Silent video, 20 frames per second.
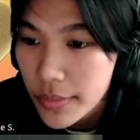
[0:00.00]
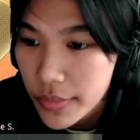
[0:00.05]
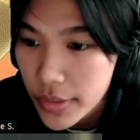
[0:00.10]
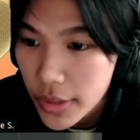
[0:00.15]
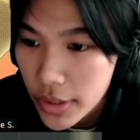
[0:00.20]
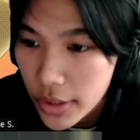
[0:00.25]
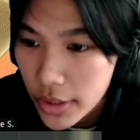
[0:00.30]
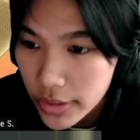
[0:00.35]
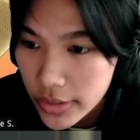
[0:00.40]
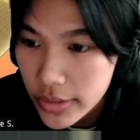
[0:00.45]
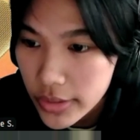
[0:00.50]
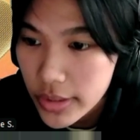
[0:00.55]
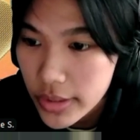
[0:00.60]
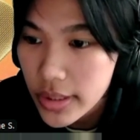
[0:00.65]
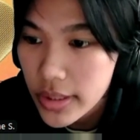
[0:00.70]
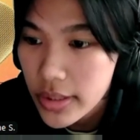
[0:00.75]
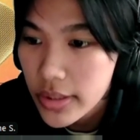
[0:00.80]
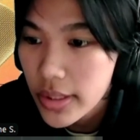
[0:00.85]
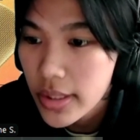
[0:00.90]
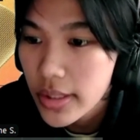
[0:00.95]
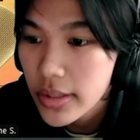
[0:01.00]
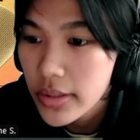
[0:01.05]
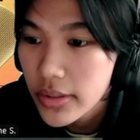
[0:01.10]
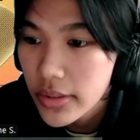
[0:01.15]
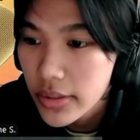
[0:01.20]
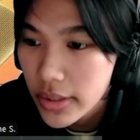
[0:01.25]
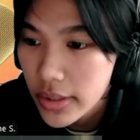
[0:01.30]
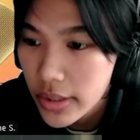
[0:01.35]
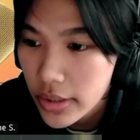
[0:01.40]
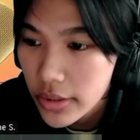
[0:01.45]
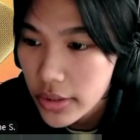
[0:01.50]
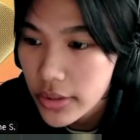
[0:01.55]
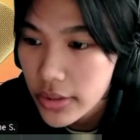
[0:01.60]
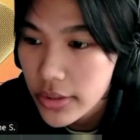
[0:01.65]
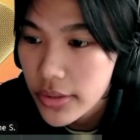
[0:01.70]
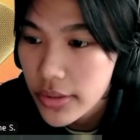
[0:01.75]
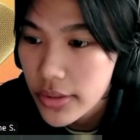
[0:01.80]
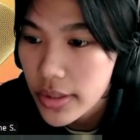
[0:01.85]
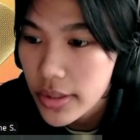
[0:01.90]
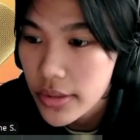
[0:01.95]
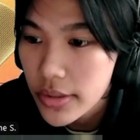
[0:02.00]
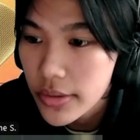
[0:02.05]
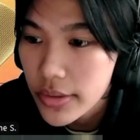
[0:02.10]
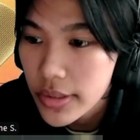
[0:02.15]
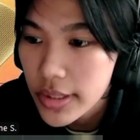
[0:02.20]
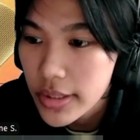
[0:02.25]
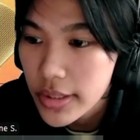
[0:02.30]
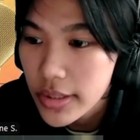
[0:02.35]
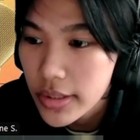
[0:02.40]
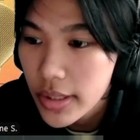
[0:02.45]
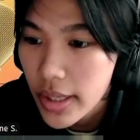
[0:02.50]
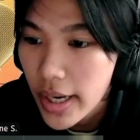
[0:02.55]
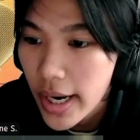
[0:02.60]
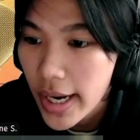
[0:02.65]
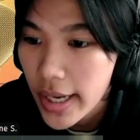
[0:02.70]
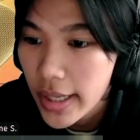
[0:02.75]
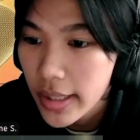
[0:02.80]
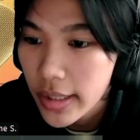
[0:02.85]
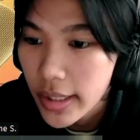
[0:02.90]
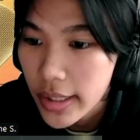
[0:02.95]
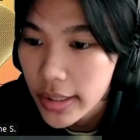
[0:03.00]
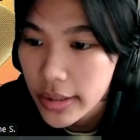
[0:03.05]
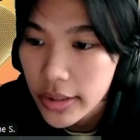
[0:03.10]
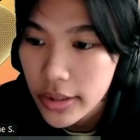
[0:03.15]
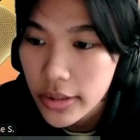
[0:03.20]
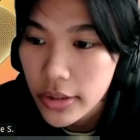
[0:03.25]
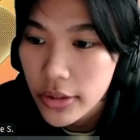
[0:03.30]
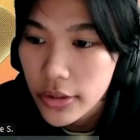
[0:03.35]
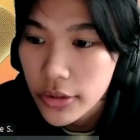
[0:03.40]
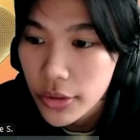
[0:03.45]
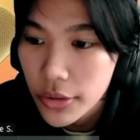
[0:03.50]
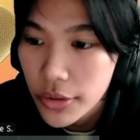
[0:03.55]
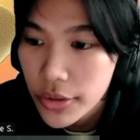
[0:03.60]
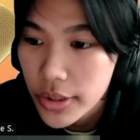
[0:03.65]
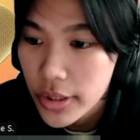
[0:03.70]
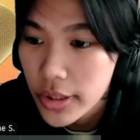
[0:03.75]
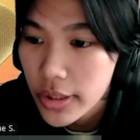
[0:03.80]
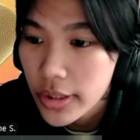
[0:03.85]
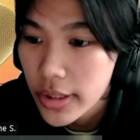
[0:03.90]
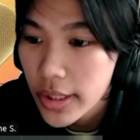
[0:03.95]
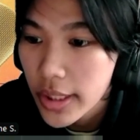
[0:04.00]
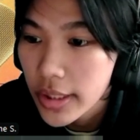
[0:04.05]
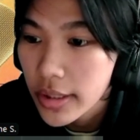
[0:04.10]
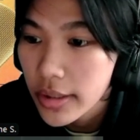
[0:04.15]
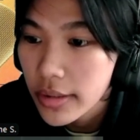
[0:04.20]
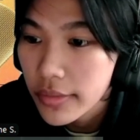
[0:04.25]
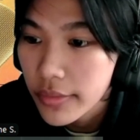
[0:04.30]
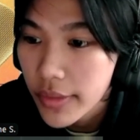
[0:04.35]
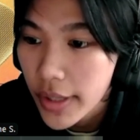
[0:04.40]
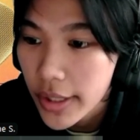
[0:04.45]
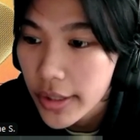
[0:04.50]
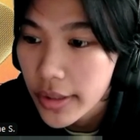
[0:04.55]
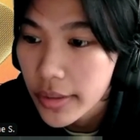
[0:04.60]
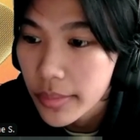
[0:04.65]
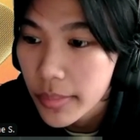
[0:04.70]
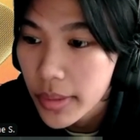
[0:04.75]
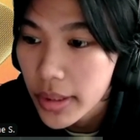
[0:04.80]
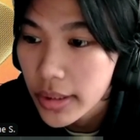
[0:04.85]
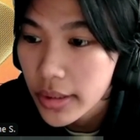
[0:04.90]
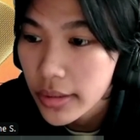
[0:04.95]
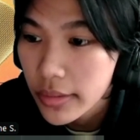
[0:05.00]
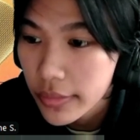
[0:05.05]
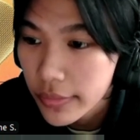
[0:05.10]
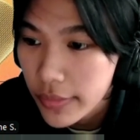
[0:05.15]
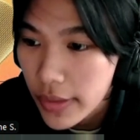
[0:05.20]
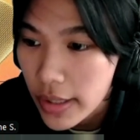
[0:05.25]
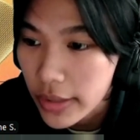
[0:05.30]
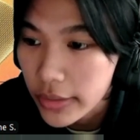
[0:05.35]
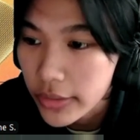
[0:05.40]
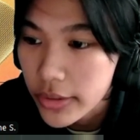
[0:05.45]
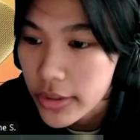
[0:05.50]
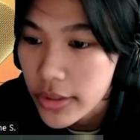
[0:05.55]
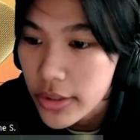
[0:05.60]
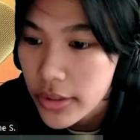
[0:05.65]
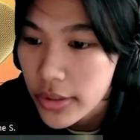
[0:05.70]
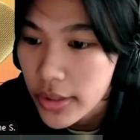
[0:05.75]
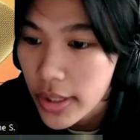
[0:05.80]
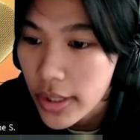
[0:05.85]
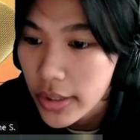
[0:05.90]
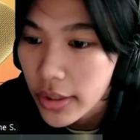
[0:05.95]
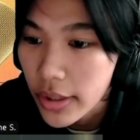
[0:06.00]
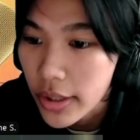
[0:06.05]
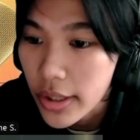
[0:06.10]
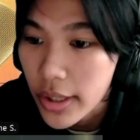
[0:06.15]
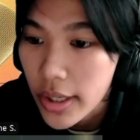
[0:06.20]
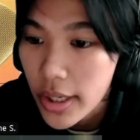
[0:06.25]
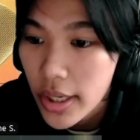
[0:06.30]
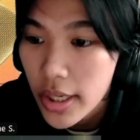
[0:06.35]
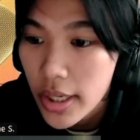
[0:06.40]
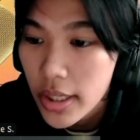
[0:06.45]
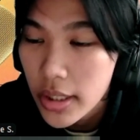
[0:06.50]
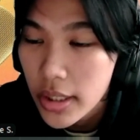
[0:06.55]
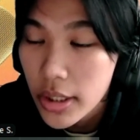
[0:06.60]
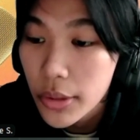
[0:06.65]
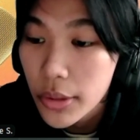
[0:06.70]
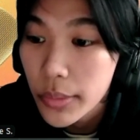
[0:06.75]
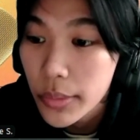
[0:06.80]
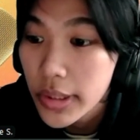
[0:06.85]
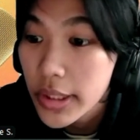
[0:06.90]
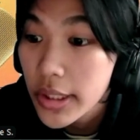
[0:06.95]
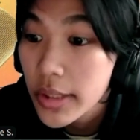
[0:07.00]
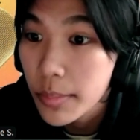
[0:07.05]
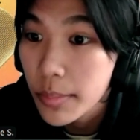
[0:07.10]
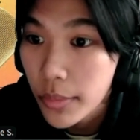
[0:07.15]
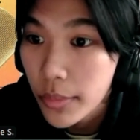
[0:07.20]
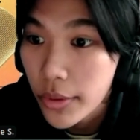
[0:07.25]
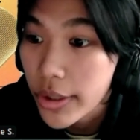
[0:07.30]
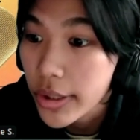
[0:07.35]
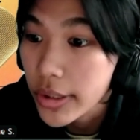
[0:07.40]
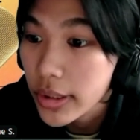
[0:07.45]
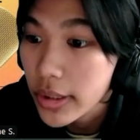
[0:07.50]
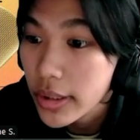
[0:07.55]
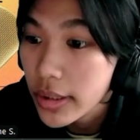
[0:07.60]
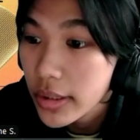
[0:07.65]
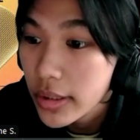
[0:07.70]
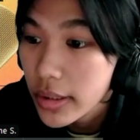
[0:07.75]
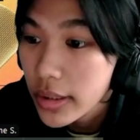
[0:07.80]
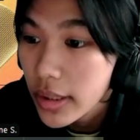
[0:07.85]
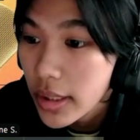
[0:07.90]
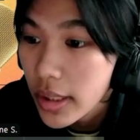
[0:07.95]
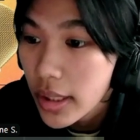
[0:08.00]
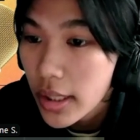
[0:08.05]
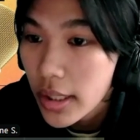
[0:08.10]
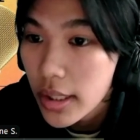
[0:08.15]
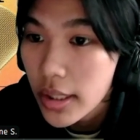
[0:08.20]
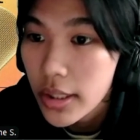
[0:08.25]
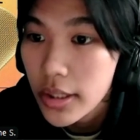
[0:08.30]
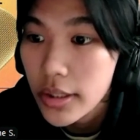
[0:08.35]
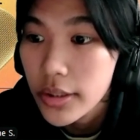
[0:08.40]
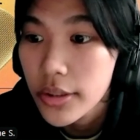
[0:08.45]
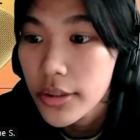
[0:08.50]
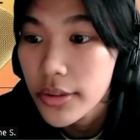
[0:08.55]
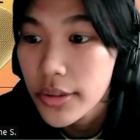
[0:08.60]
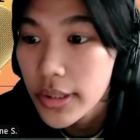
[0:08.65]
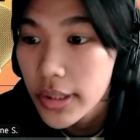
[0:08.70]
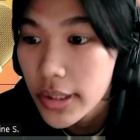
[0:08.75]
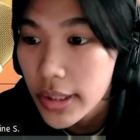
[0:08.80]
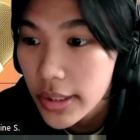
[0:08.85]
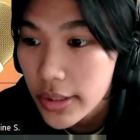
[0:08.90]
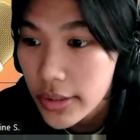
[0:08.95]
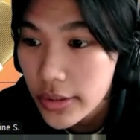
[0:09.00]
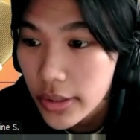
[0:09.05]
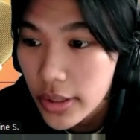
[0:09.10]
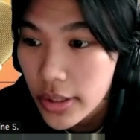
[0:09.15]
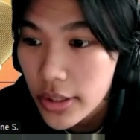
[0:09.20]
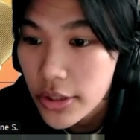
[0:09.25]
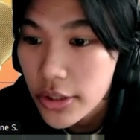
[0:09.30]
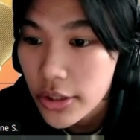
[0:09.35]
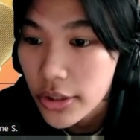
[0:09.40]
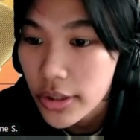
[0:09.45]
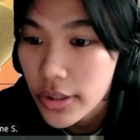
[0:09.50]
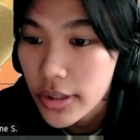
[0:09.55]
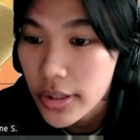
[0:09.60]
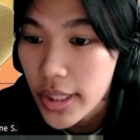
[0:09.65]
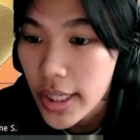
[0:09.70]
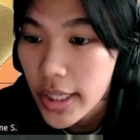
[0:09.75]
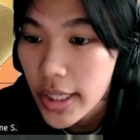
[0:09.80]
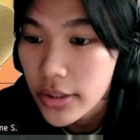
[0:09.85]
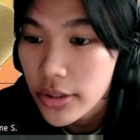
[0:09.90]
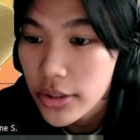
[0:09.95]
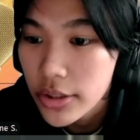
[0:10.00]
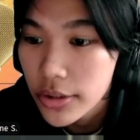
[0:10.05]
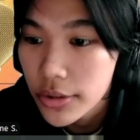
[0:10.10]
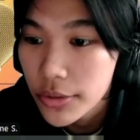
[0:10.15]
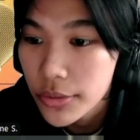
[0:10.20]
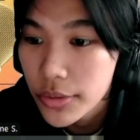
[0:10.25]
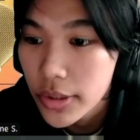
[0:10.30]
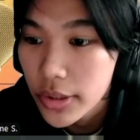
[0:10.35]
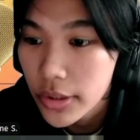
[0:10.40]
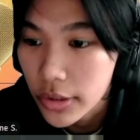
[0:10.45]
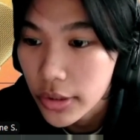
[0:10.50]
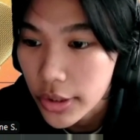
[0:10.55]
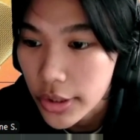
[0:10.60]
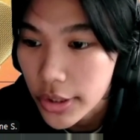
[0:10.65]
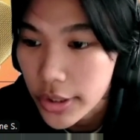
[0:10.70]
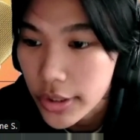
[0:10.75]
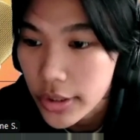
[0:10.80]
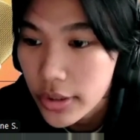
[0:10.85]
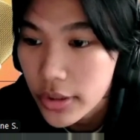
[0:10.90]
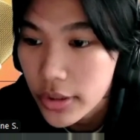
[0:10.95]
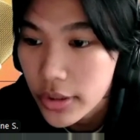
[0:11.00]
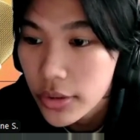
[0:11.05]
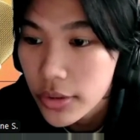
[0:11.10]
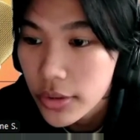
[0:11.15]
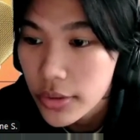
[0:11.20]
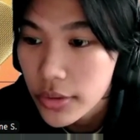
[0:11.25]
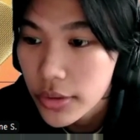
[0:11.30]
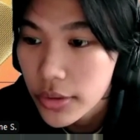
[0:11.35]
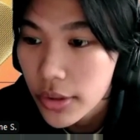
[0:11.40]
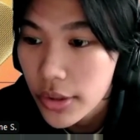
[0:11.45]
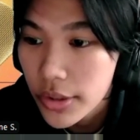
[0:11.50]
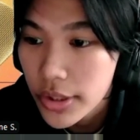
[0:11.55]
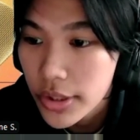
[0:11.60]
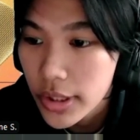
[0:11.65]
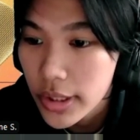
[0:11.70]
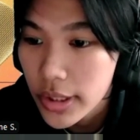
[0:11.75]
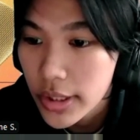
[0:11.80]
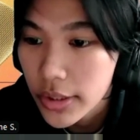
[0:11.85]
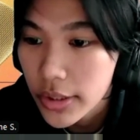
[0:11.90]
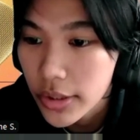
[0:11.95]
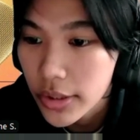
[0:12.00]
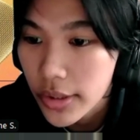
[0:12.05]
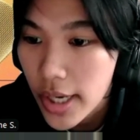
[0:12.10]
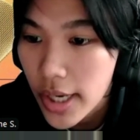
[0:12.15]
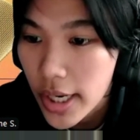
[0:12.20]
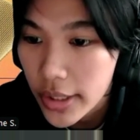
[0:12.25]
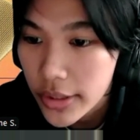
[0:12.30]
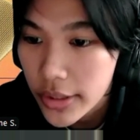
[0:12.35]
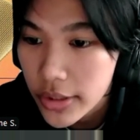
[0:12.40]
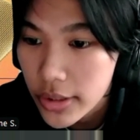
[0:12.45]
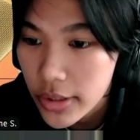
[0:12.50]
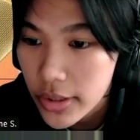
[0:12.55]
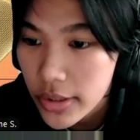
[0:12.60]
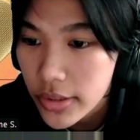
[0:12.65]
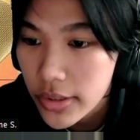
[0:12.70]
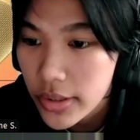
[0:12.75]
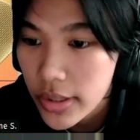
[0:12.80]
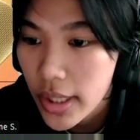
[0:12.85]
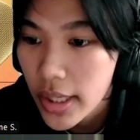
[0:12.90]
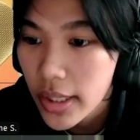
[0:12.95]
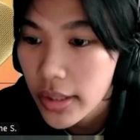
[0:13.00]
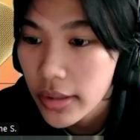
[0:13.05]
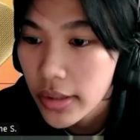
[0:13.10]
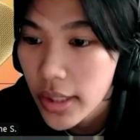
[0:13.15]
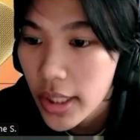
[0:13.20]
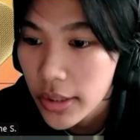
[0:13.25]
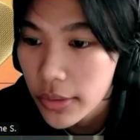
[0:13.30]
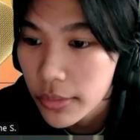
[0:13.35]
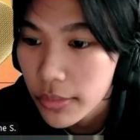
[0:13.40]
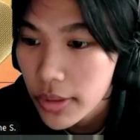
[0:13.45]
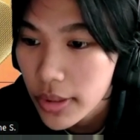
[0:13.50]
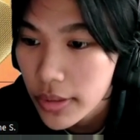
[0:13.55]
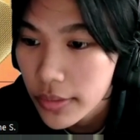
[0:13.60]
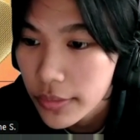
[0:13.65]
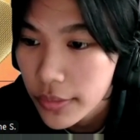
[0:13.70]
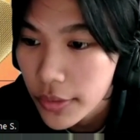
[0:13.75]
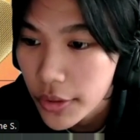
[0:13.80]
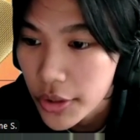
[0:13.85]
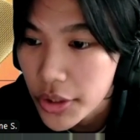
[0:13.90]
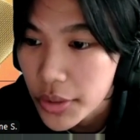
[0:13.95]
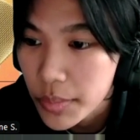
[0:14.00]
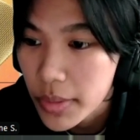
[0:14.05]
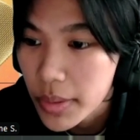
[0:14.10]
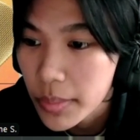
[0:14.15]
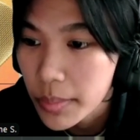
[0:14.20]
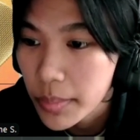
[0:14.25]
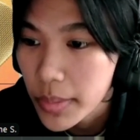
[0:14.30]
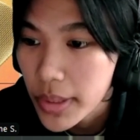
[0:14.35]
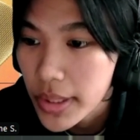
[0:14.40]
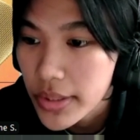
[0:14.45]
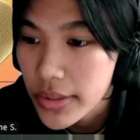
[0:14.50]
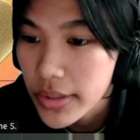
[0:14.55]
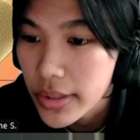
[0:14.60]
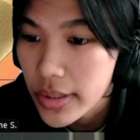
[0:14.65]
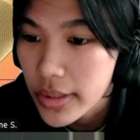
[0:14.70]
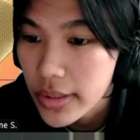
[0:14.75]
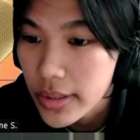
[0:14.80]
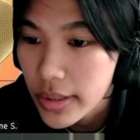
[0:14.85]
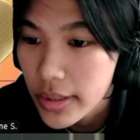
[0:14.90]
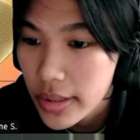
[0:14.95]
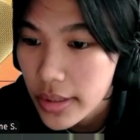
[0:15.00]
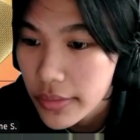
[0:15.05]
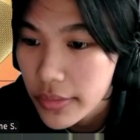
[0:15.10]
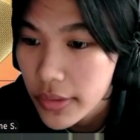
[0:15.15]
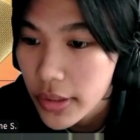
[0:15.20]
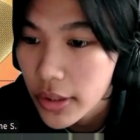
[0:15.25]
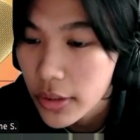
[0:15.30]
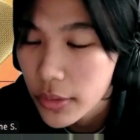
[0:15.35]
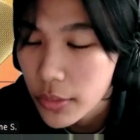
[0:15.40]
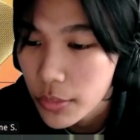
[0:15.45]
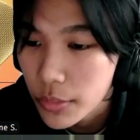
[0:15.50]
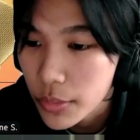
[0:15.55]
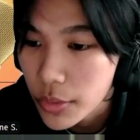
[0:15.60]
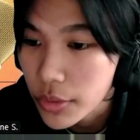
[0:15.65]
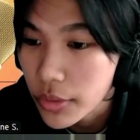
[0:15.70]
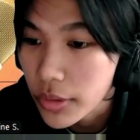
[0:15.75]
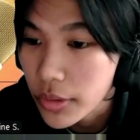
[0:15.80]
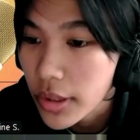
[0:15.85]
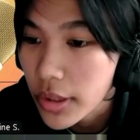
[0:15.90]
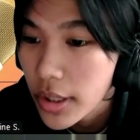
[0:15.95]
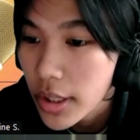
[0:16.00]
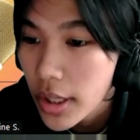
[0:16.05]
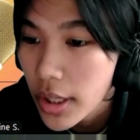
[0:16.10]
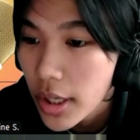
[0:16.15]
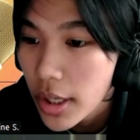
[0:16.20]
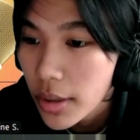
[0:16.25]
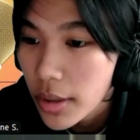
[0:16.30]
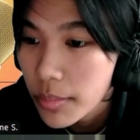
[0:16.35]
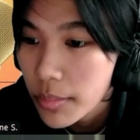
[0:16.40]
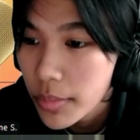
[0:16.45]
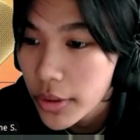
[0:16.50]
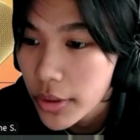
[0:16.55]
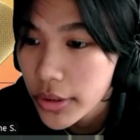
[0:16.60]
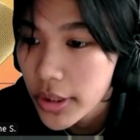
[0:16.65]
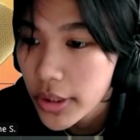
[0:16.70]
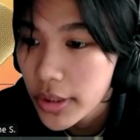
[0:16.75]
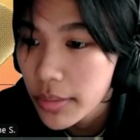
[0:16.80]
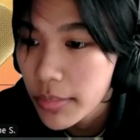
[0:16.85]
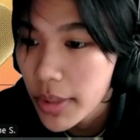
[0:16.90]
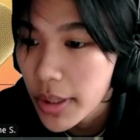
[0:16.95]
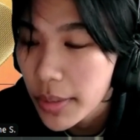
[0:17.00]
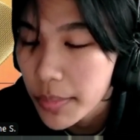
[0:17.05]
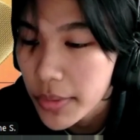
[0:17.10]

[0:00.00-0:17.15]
Vygotsky's and Skinner's theories highlighted the social and environmental factors that are equally important. The realization that children learn through social interactions and that reinforcement plays a significant role broadened my